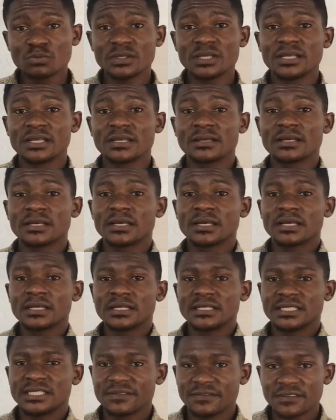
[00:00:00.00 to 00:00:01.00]
be
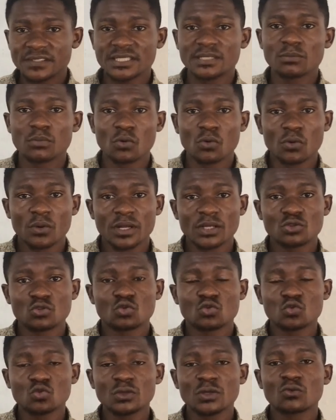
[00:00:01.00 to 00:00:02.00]
divisible into
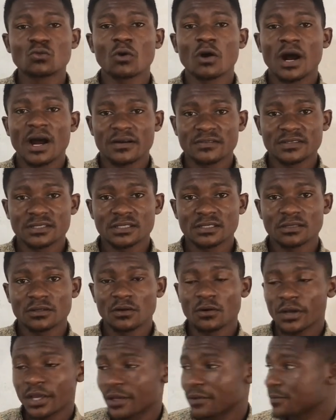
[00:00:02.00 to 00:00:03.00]
two equal halves.
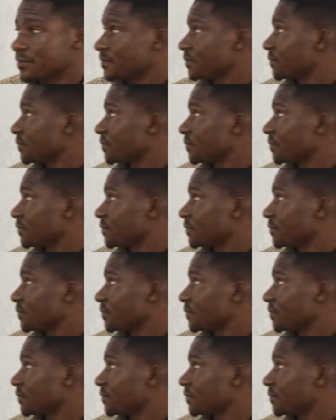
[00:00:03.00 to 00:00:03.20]
Okay?